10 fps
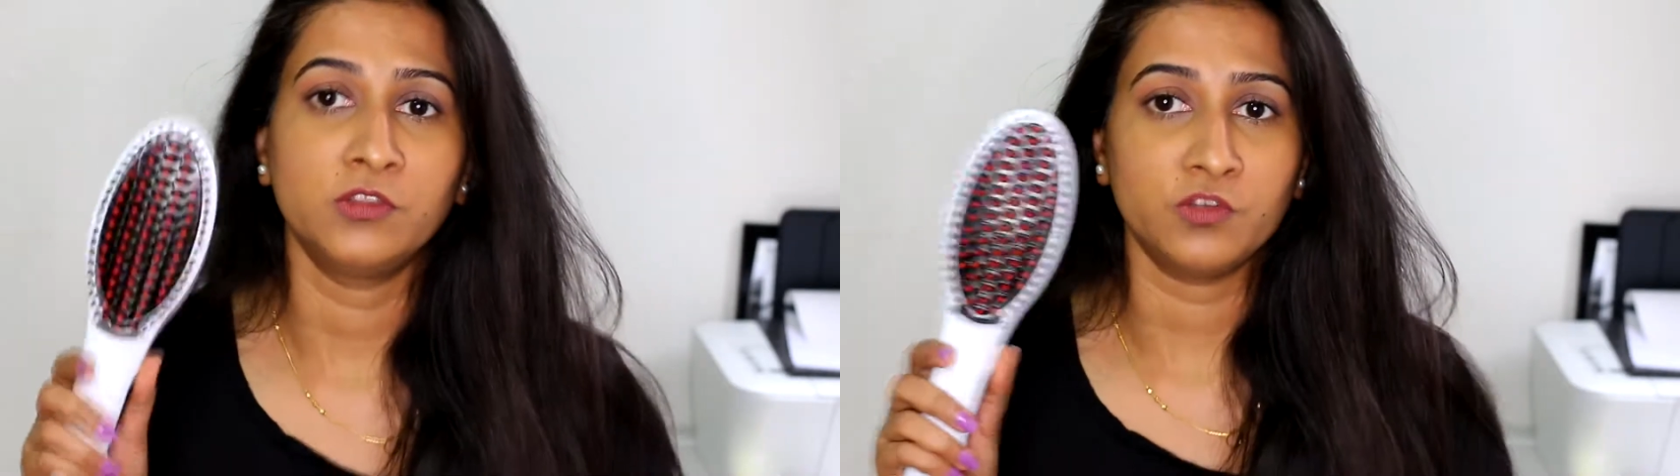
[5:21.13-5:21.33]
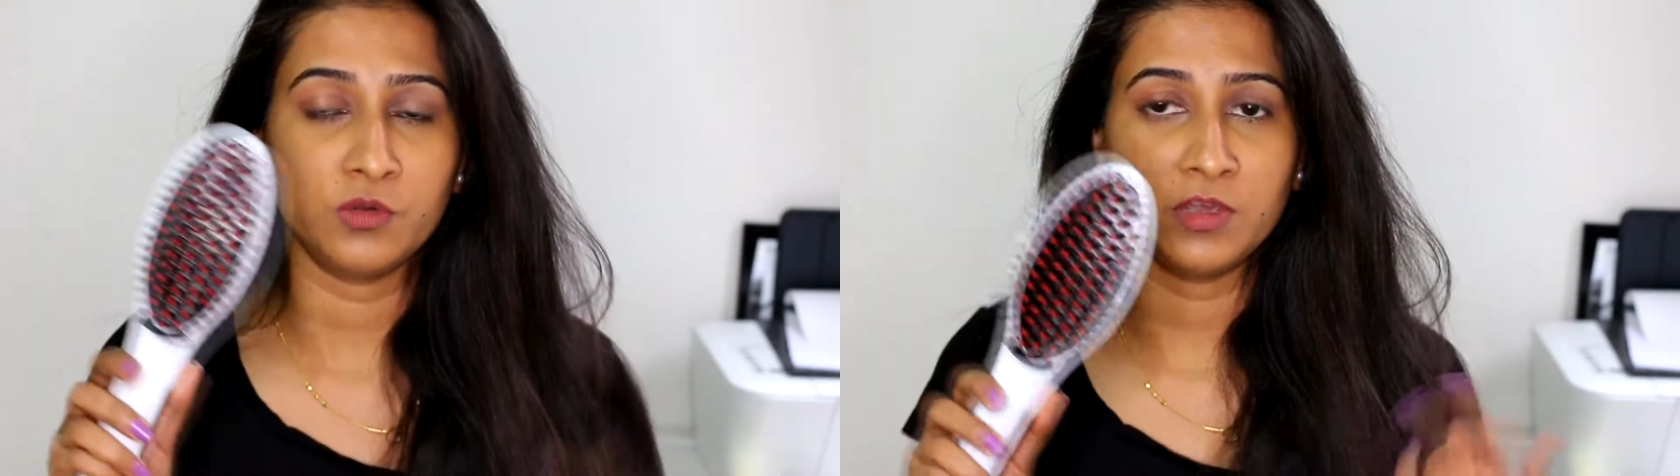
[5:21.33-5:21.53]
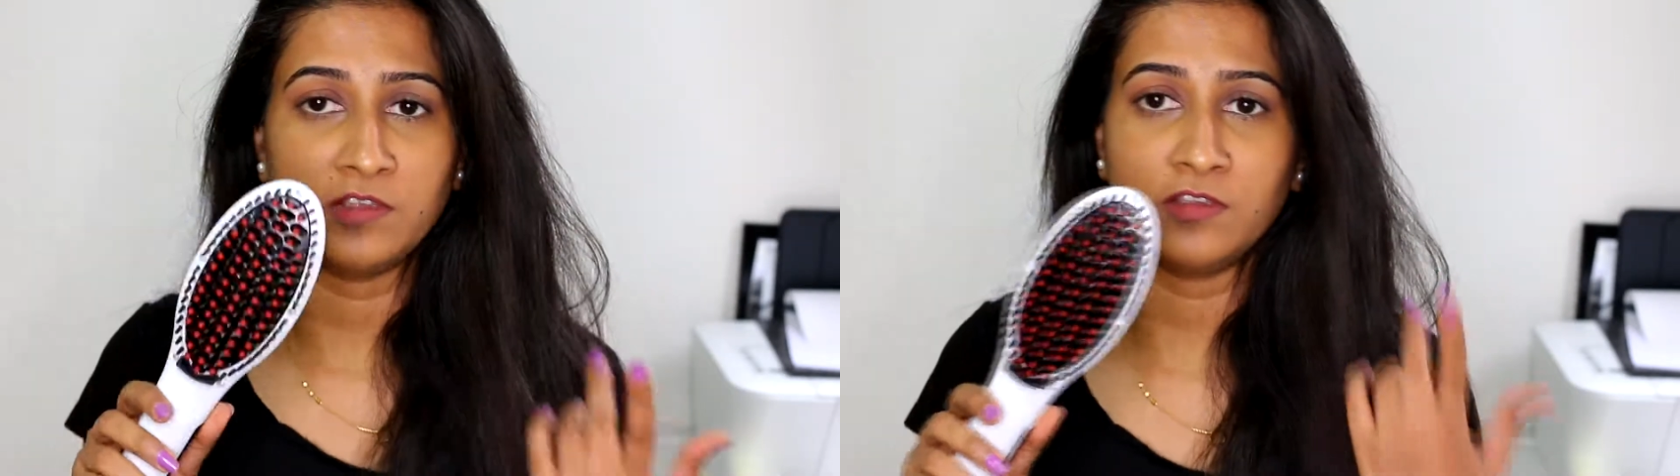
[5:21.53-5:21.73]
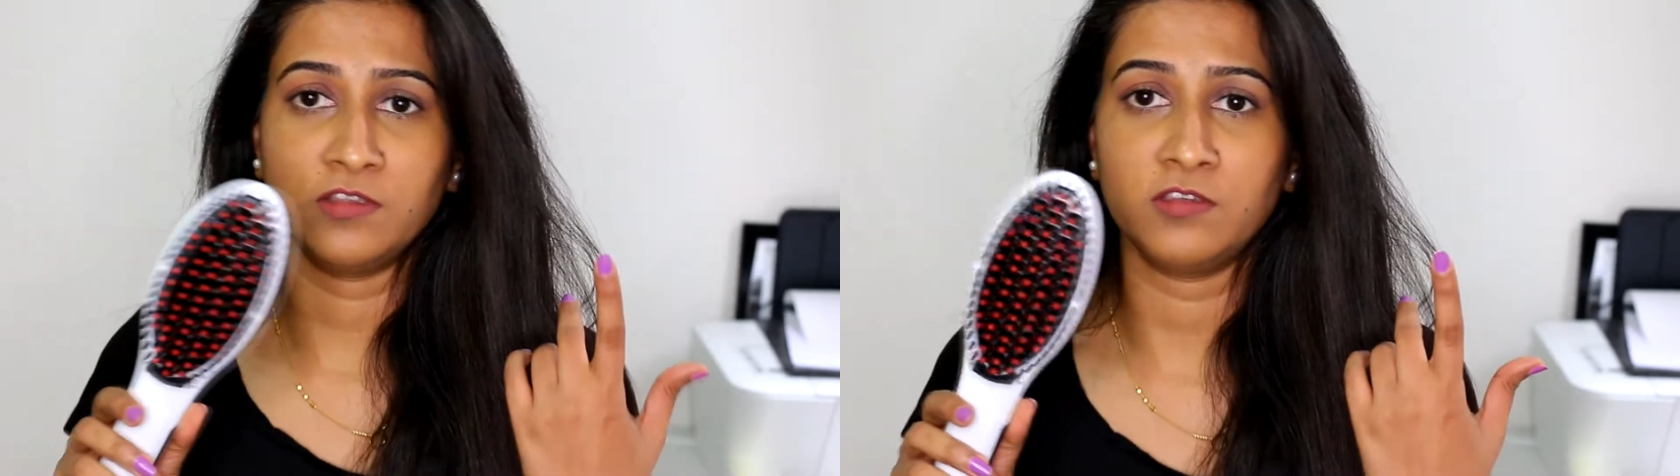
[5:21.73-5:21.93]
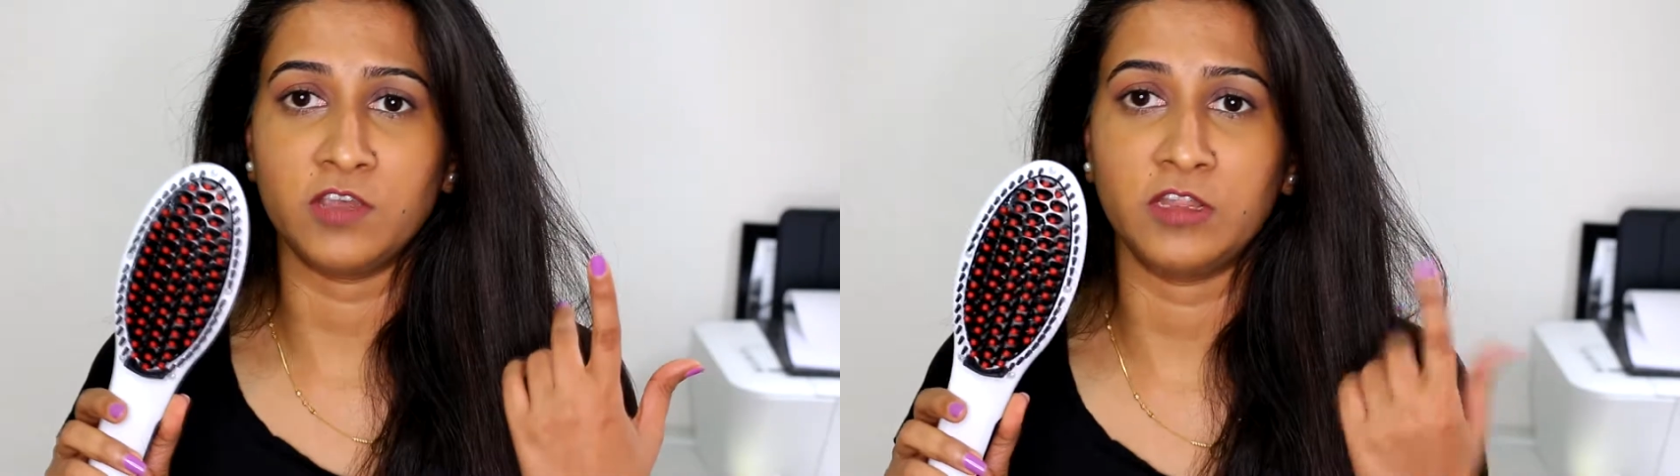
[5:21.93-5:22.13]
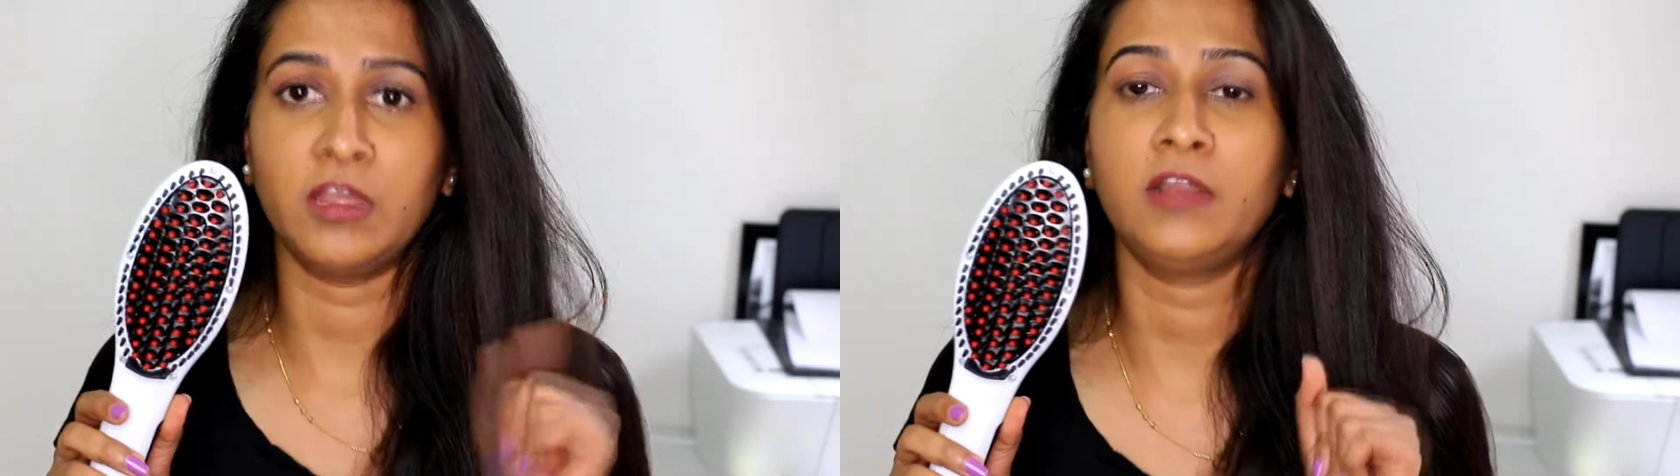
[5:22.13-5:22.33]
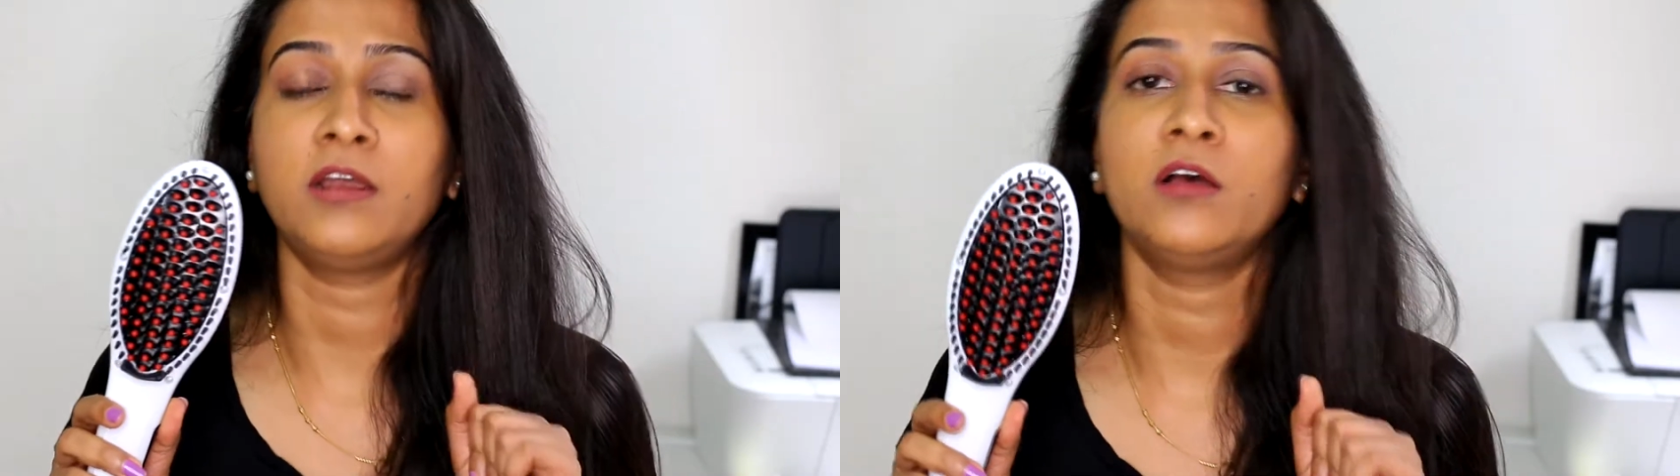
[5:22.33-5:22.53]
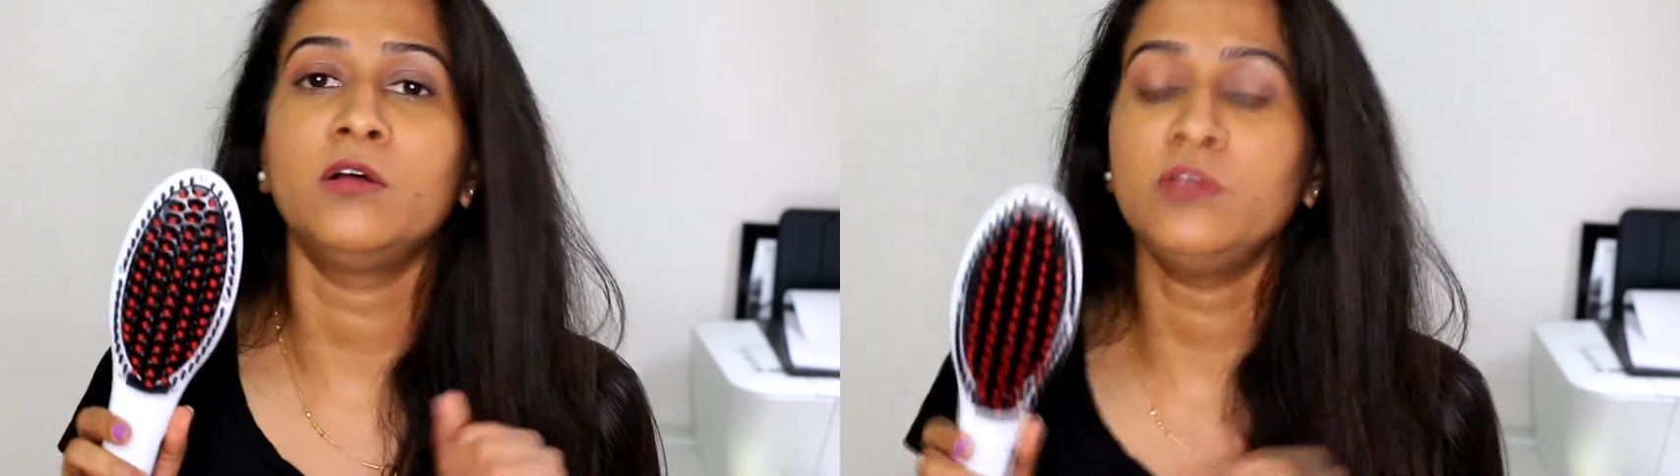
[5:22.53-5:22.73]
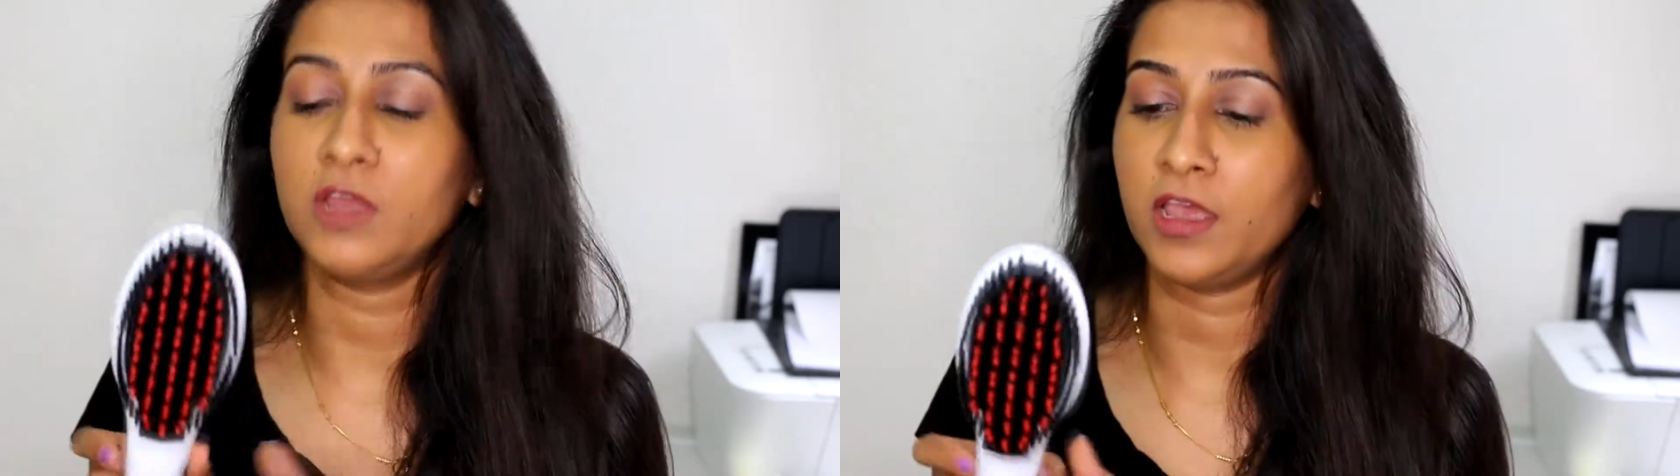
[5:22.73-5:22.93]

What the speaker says: so you guys can check that out.